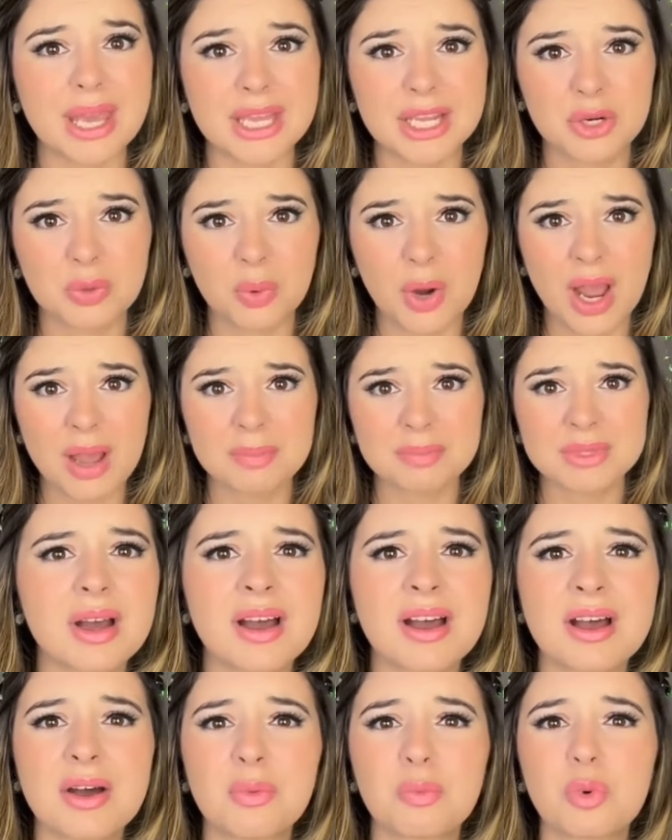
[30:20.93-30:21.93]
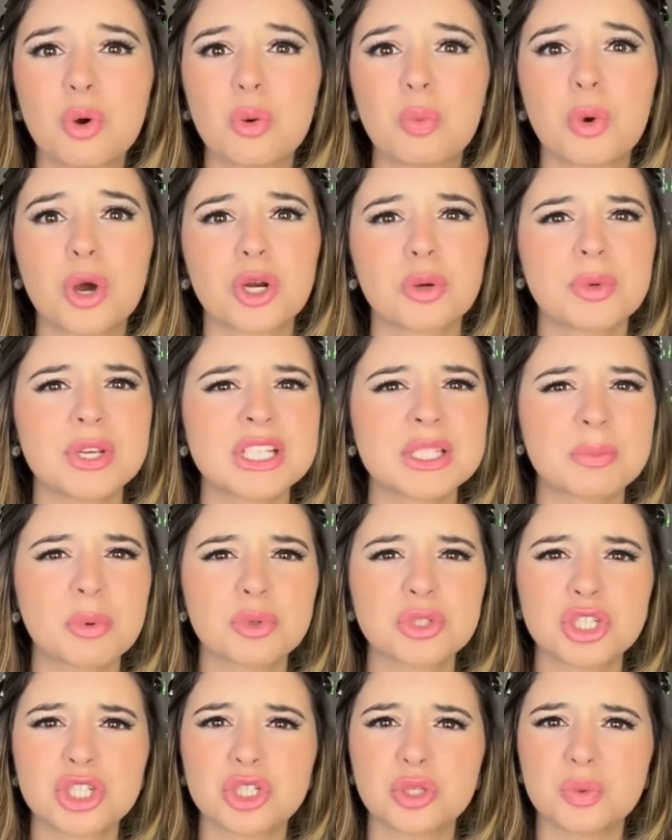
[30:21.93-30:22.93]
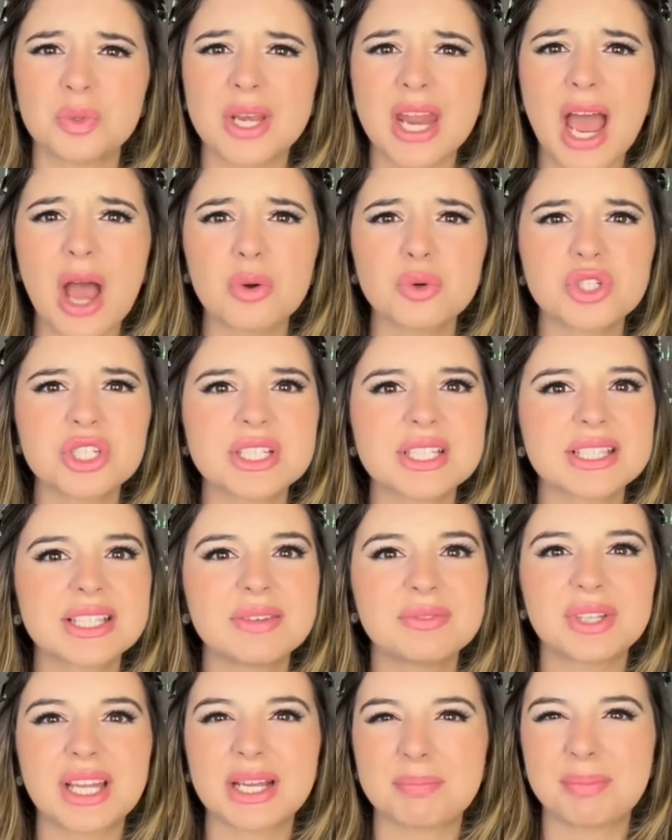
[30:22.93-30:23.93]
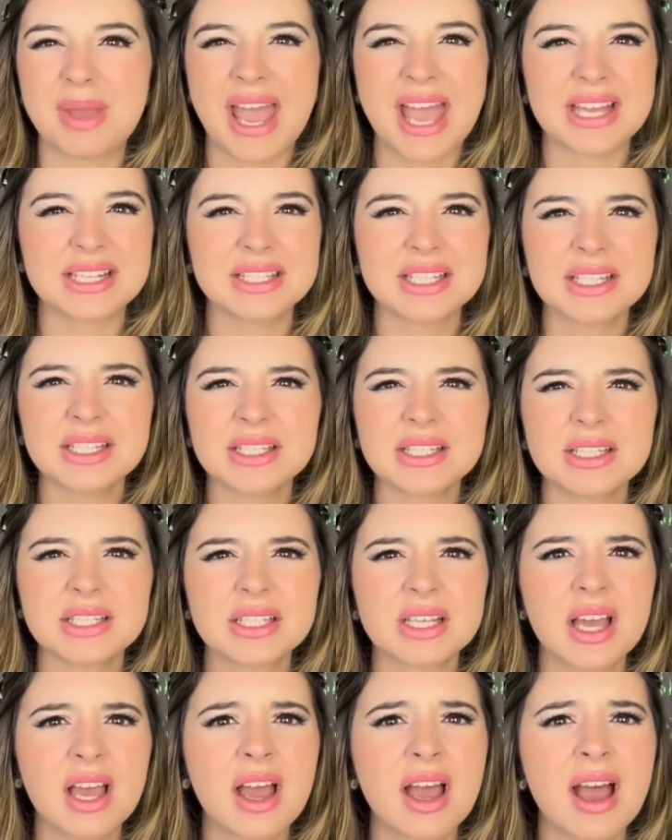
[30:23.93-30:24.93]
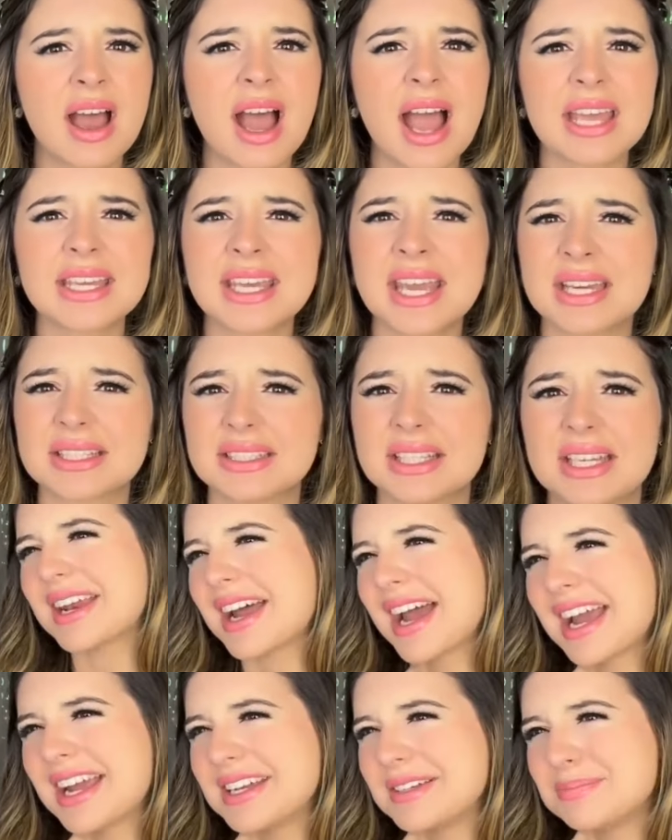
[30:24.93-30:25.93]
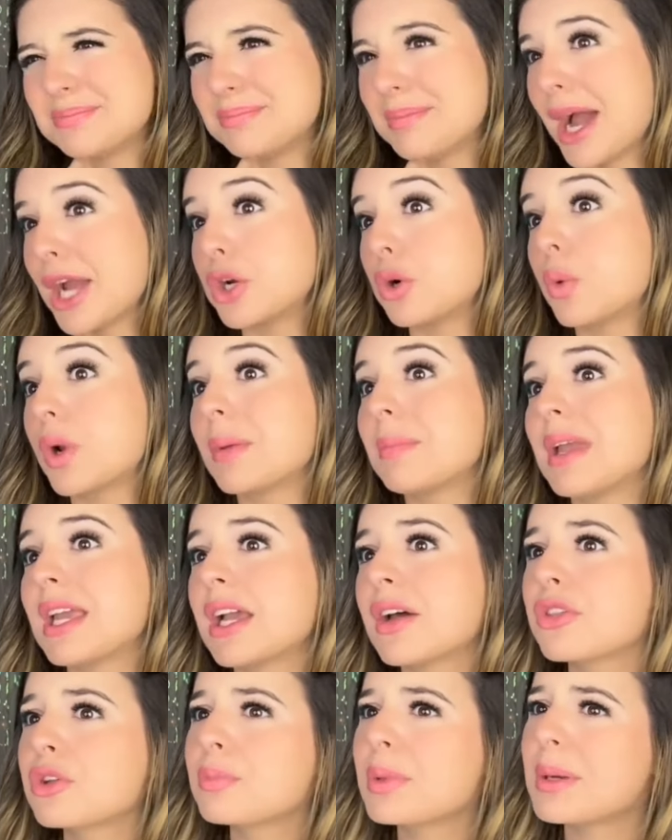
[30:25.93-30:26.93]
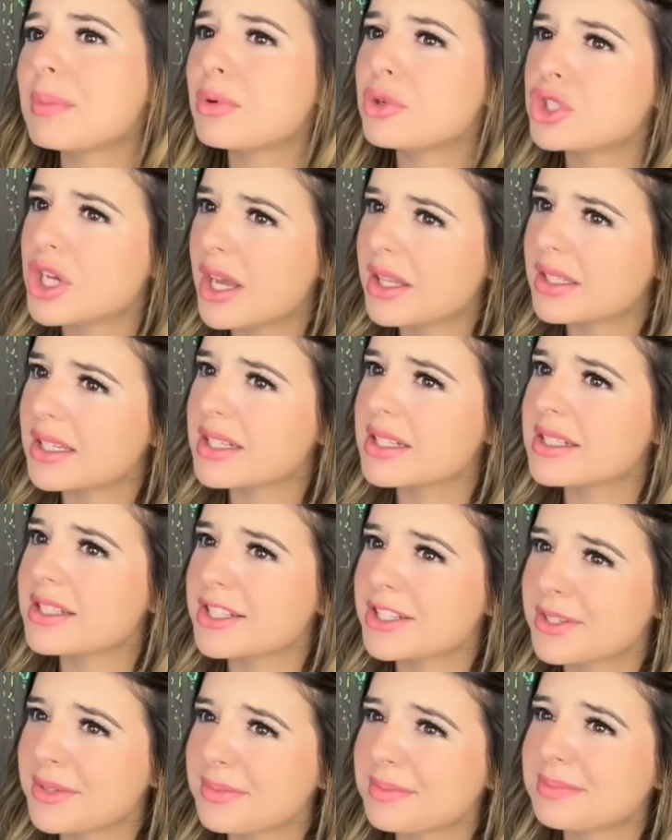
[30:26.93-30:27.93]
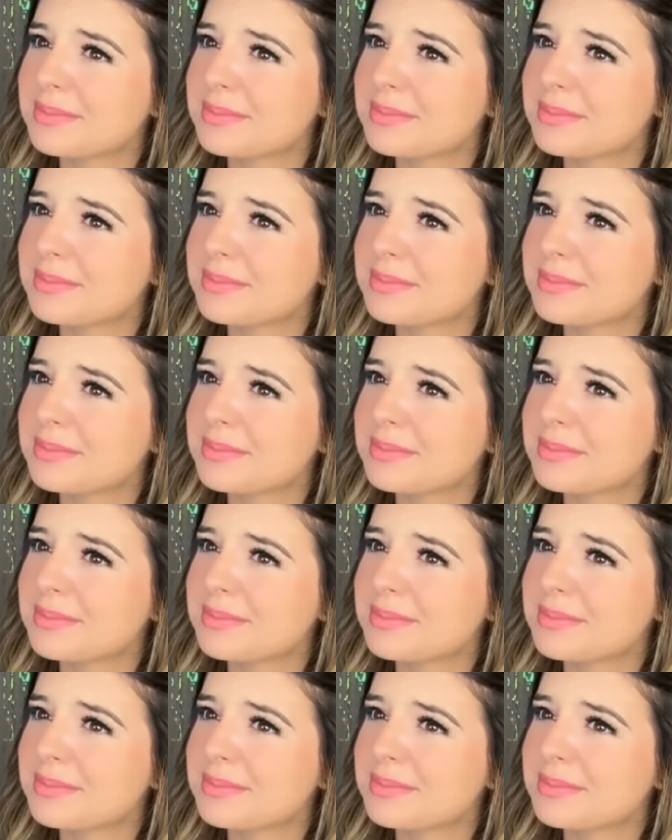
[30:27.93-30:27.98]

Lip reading: Bankrupt? Well, what are we supposed to do now? Just live like peasants? I can't let... I don't want to make other people jealous.